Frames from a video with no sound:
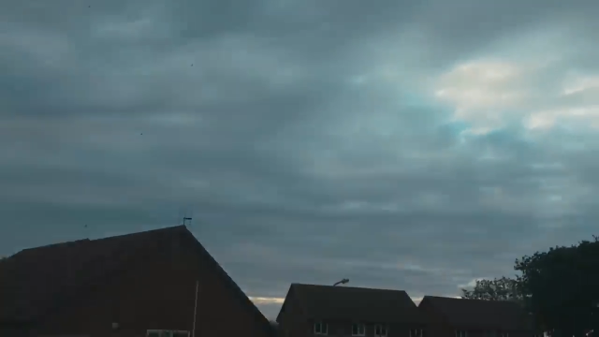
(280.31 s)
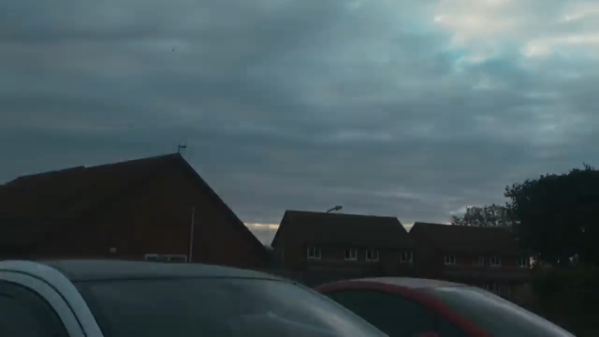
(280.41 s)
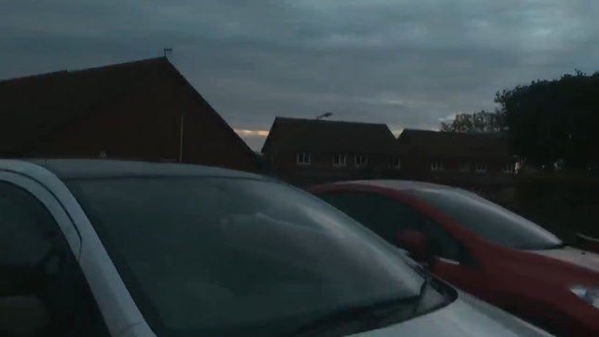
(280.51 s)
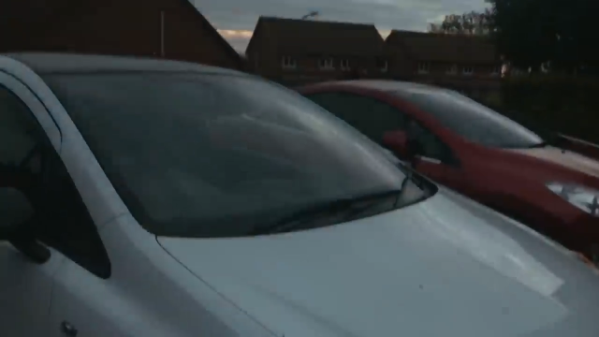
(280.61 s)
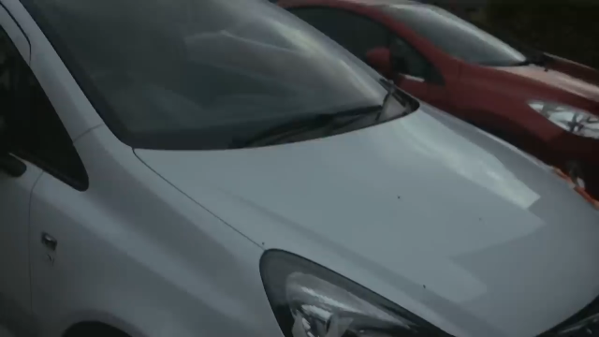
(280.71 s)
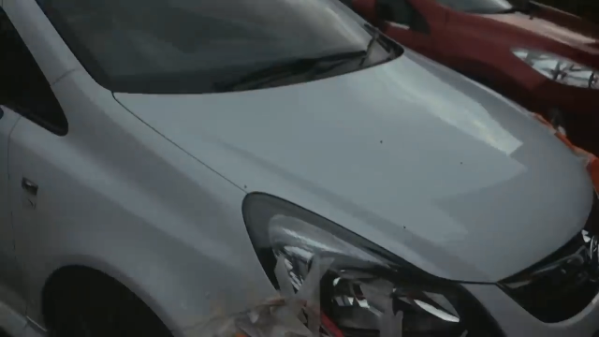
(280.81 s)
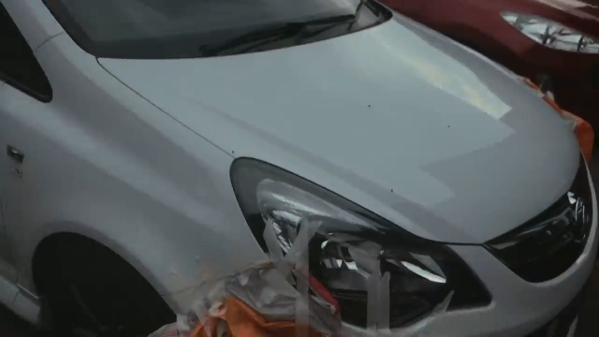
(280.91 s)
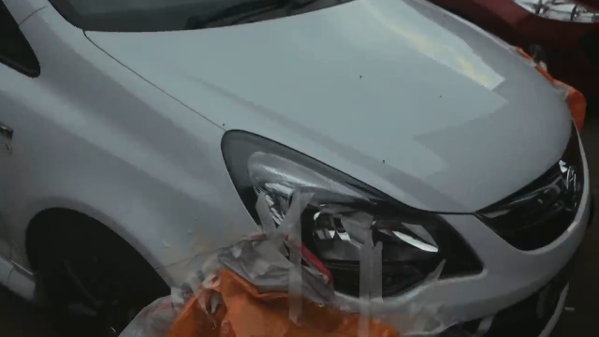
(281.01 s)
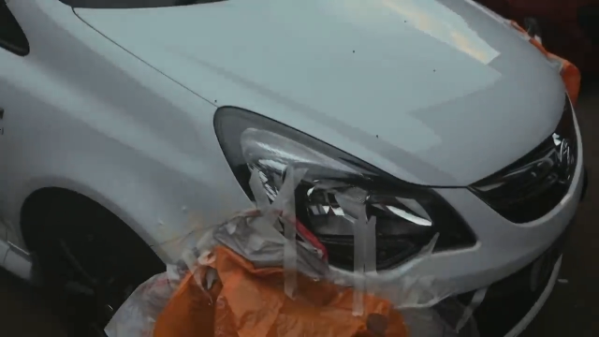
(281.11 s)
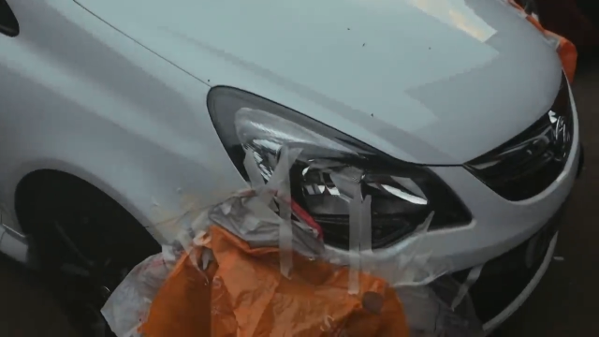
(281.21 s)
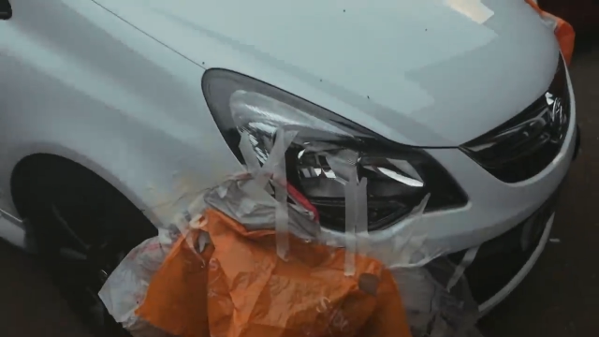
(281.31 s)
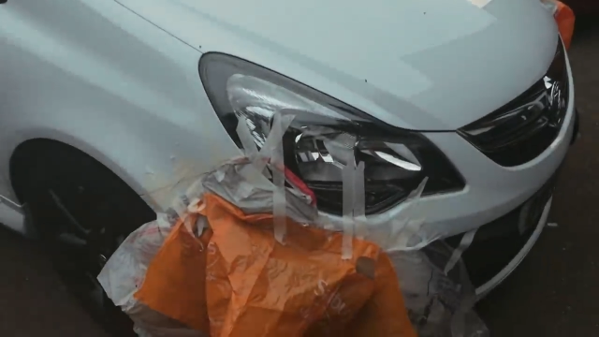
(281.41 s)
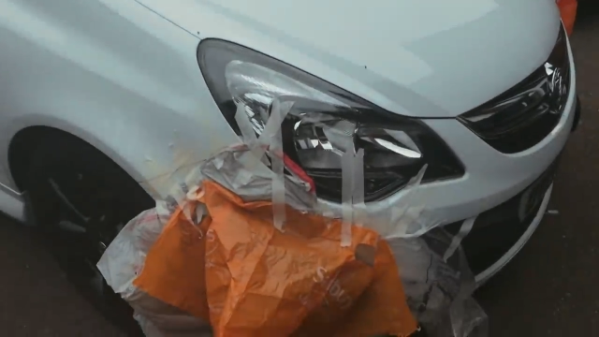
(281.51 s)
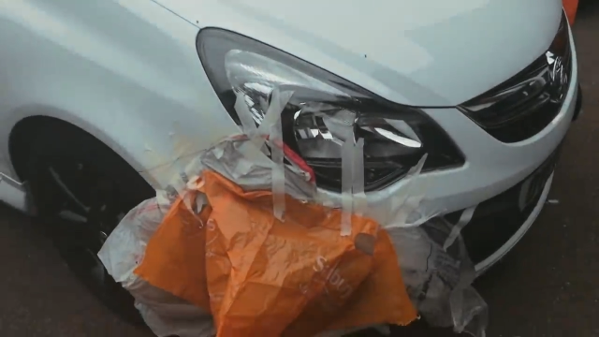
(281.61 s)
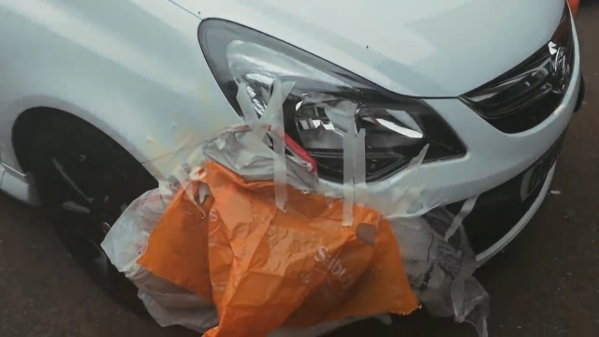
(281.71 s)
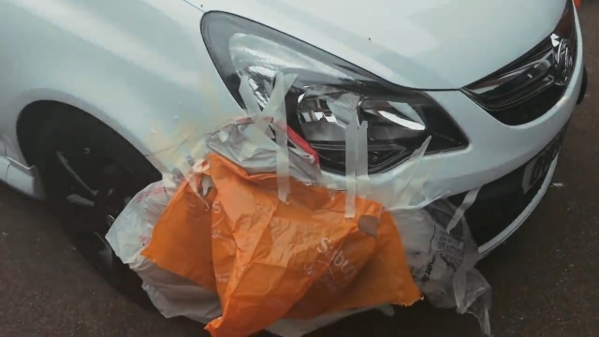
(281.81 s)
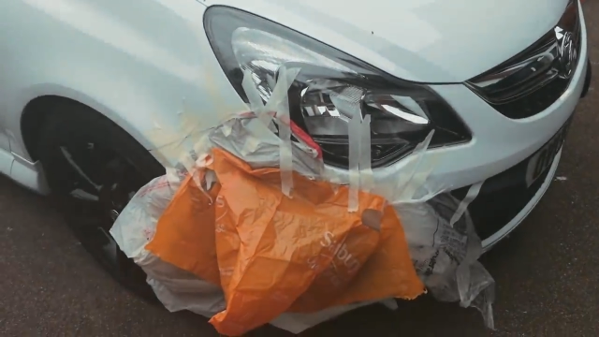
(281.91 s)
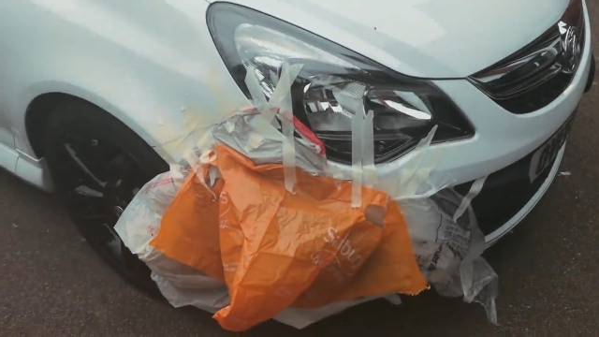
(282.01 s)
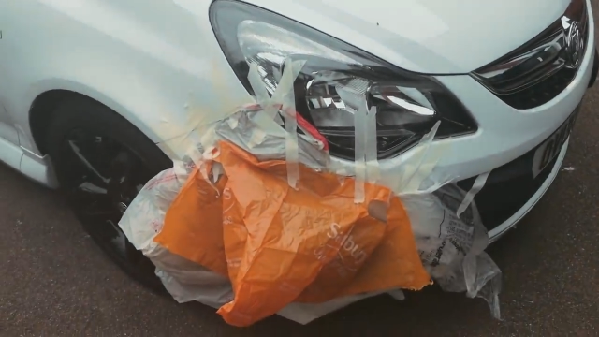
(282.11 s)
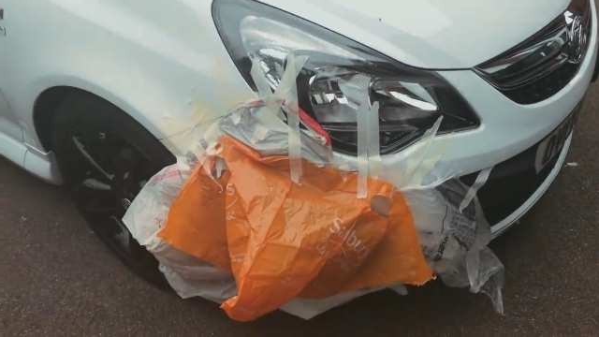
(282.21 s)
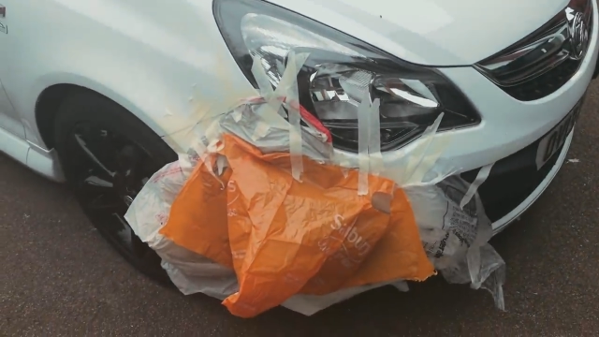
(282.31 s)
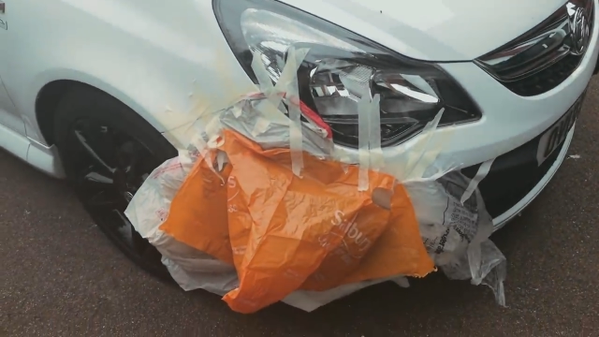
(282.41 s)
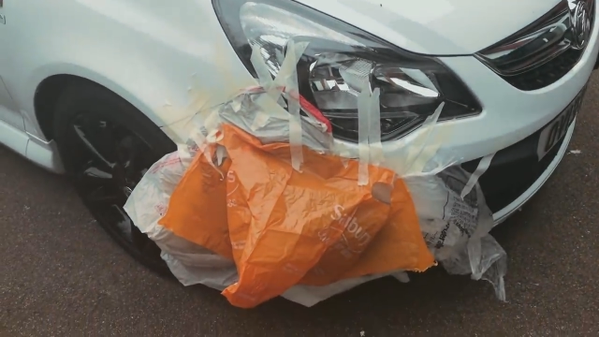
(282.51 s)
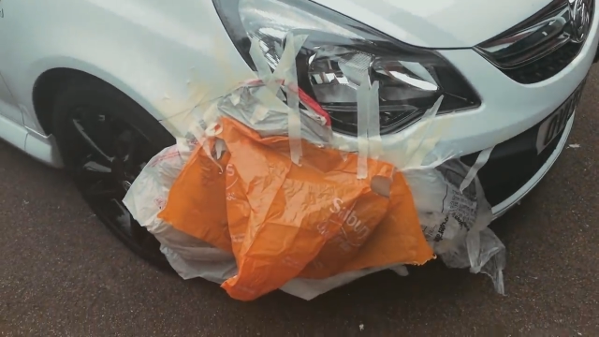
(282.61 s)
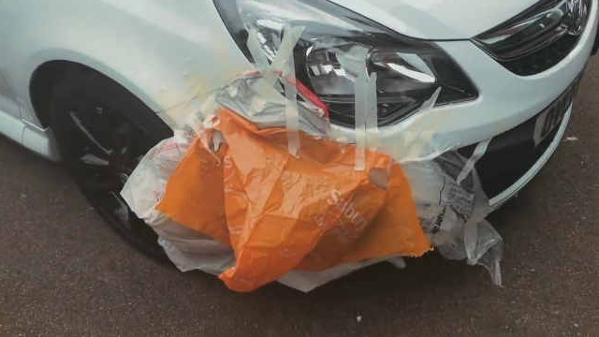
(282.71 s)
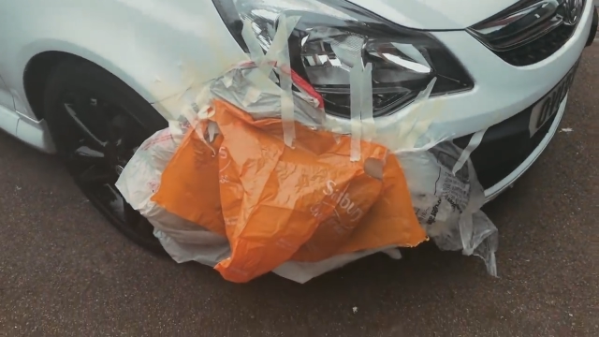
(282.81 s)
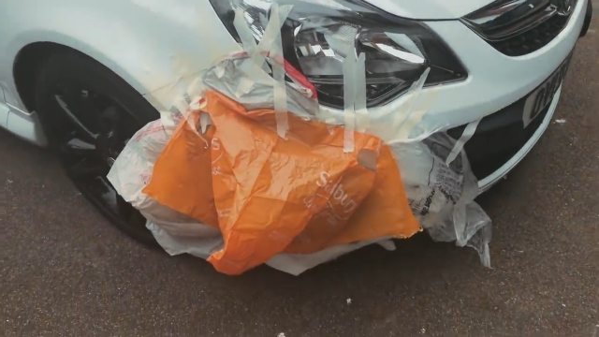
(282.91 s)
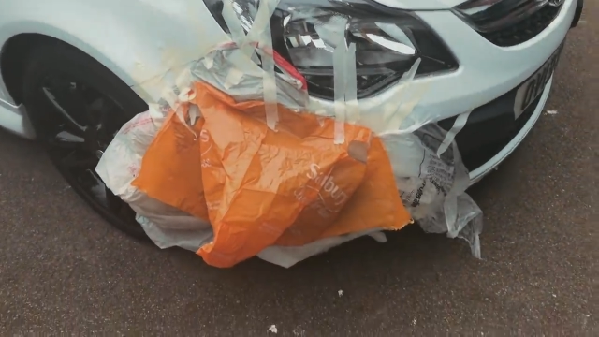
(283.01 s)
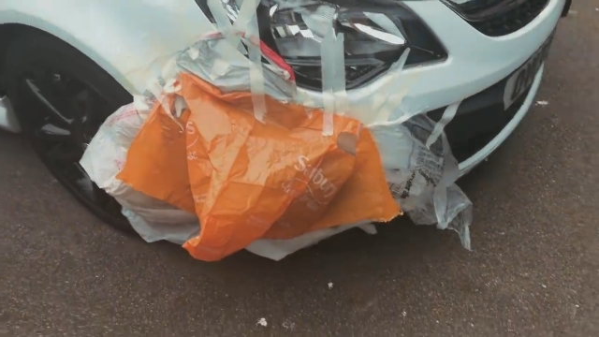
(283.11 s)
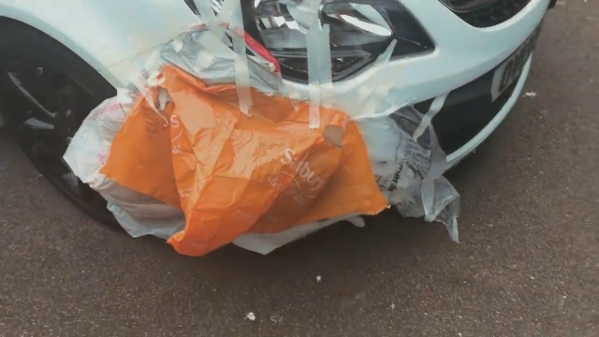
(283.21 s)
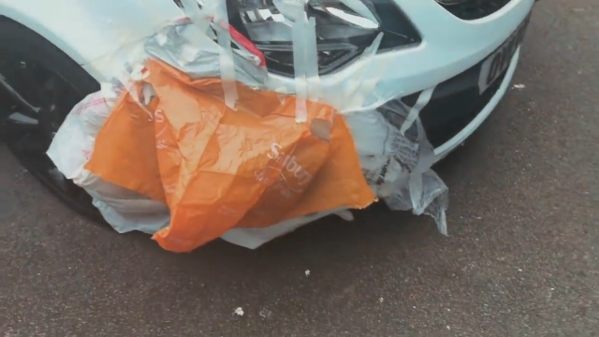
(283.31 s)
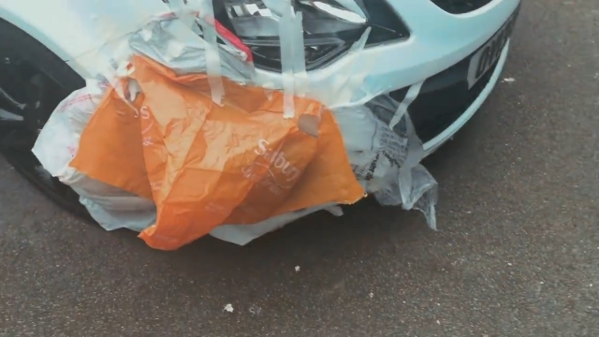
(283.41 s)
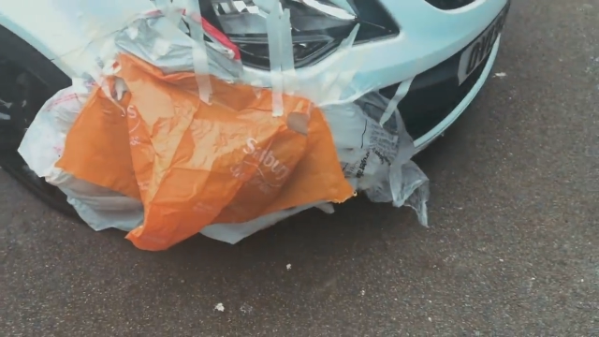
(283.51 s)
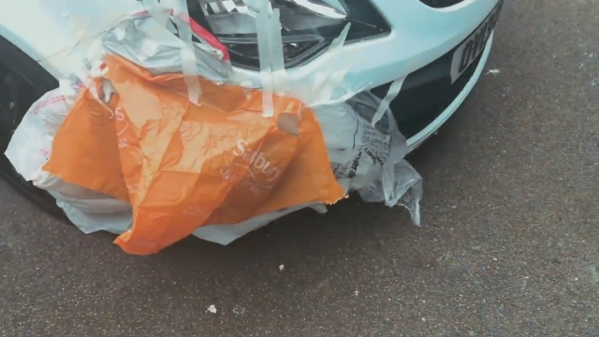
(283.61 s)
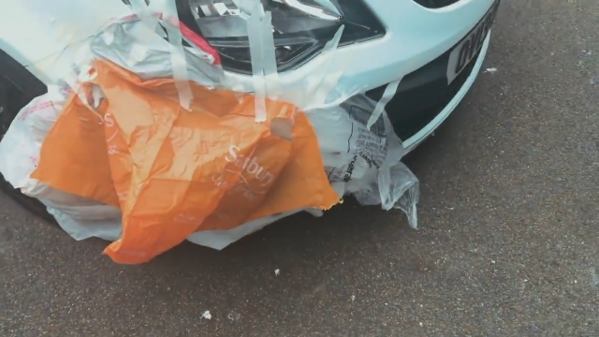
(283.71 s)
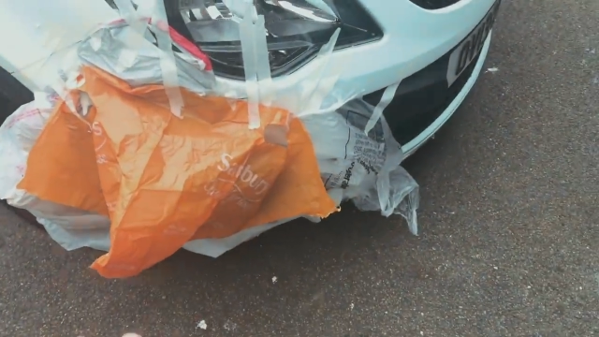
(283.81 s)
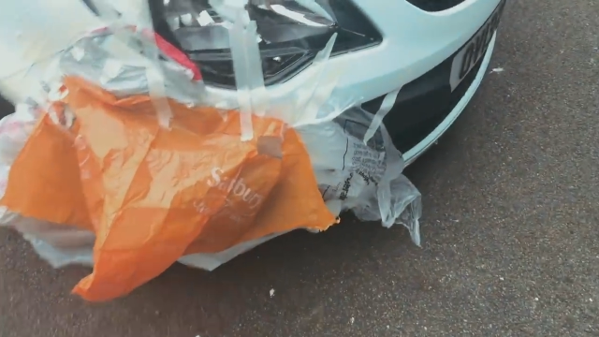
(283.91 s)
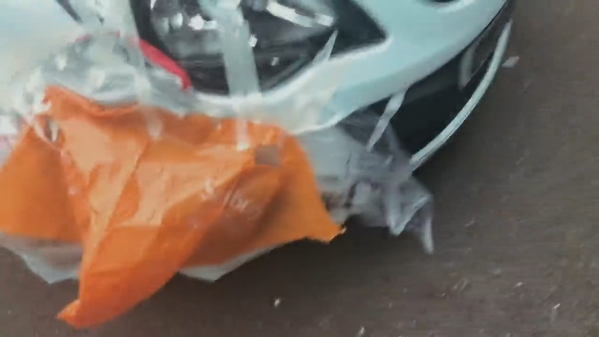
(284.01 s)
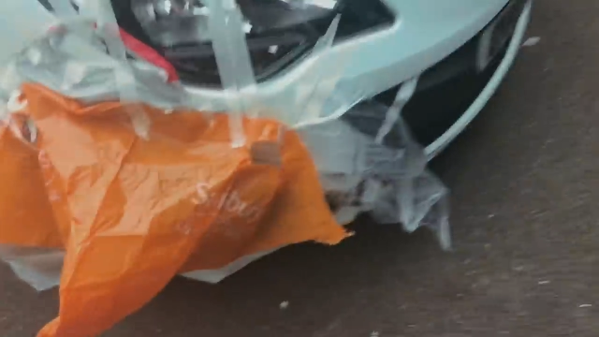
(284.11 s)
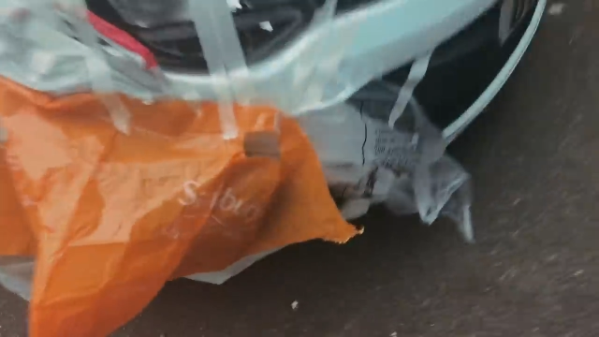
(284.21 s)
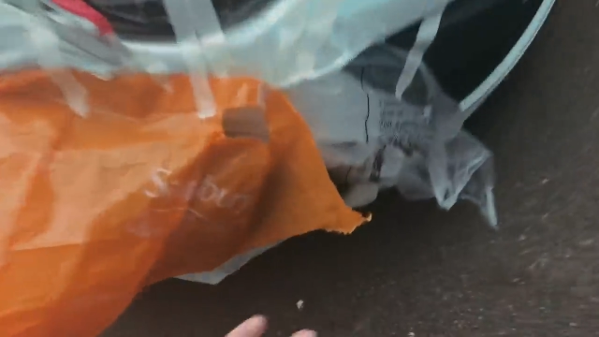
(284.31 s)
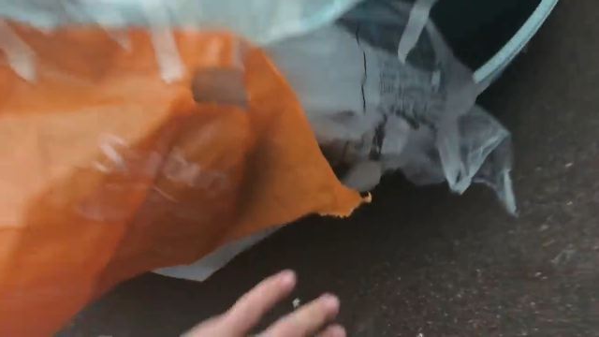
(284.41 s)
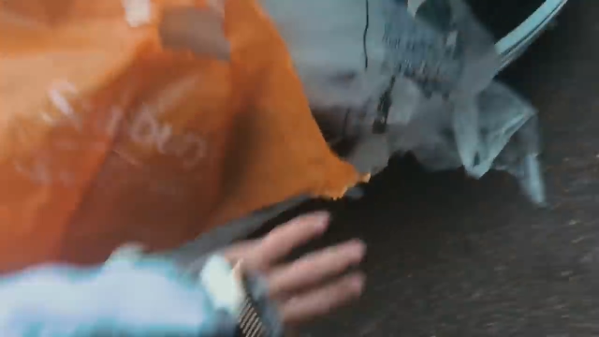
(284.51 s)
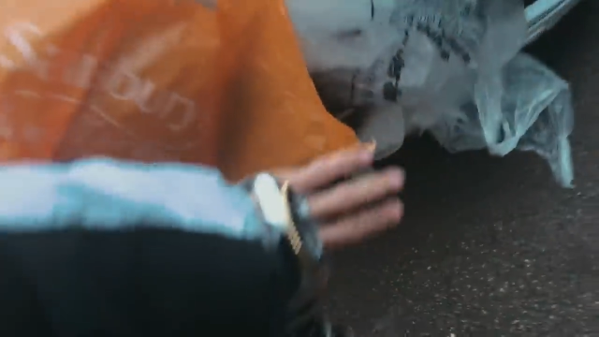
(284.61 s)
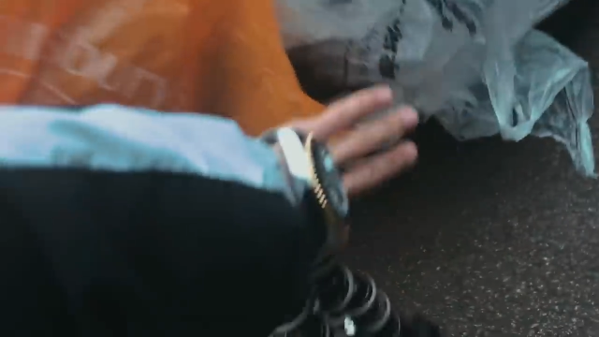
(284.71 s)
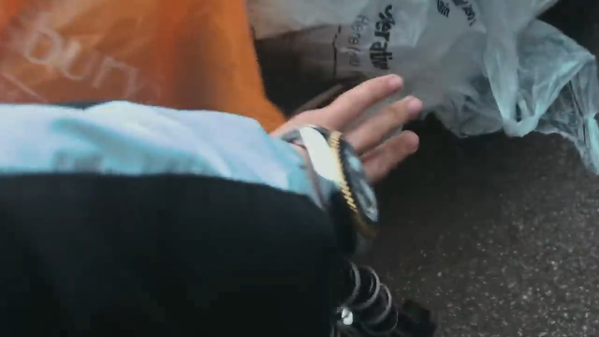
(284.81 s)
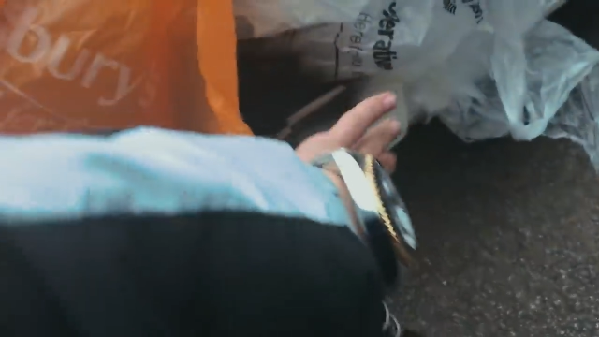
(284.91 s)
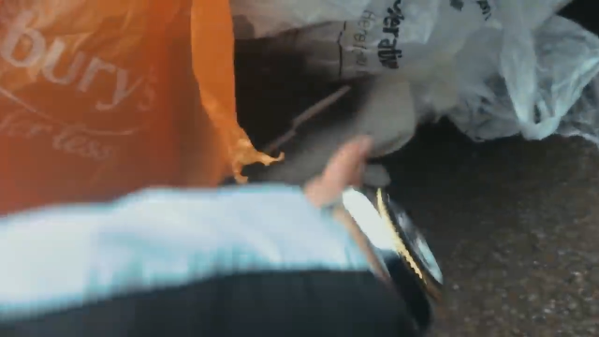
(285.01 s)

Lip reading: No face is visible, so there are no lips to read.